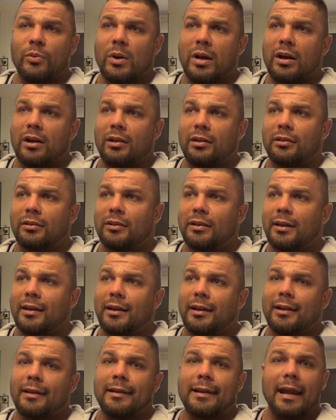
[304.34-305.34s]
well.
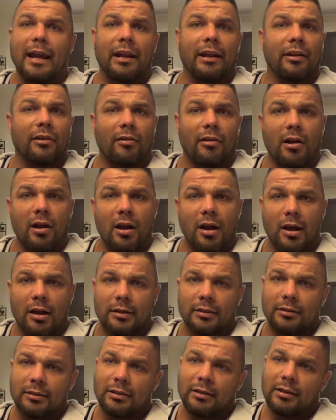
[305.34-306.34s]
Danny
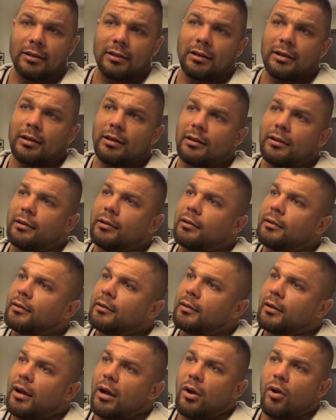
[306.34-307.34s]
Garon,
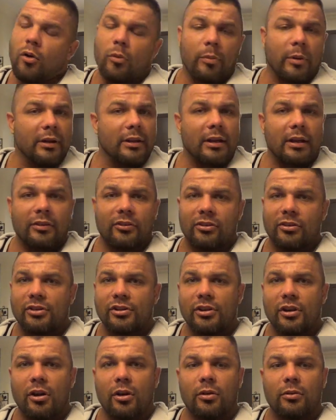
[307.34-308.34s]
I hope he does the
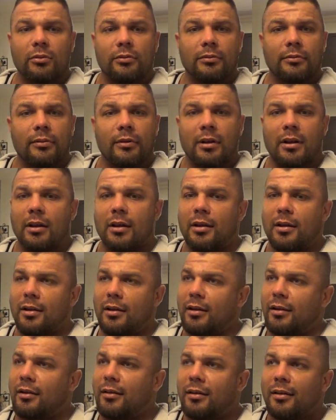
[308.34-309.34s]
show.
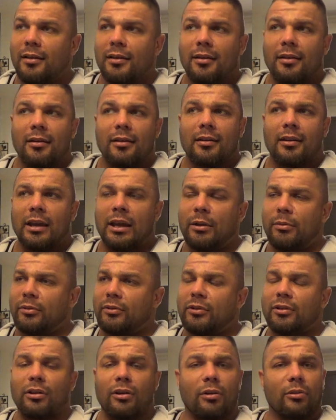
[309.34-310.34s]
He
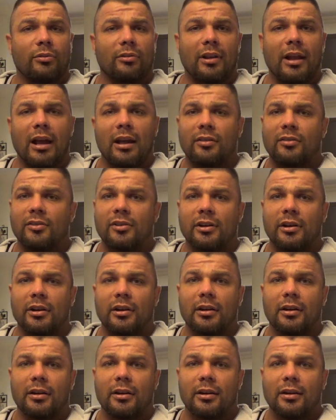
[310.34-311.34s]
was close last
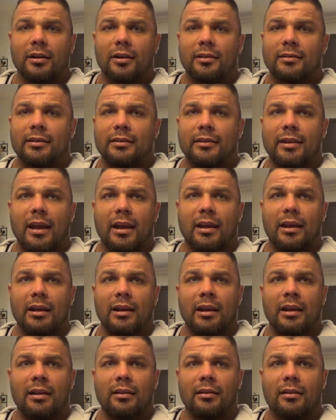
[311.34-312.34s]
year to
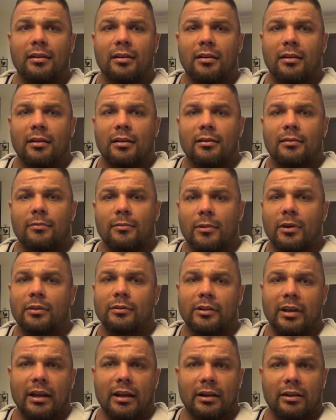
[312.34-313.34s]
taking
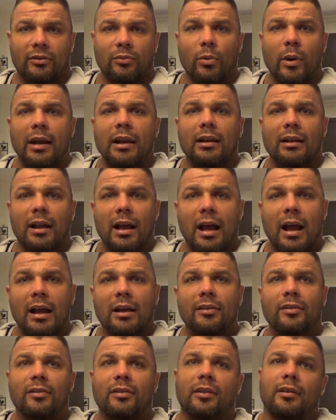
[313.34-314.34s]
his weight
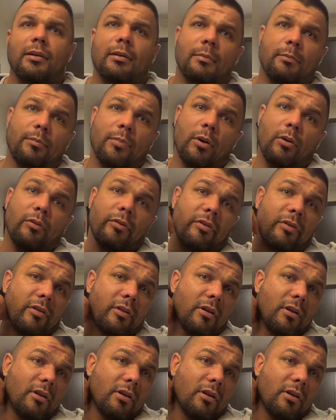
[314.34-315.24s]
class, both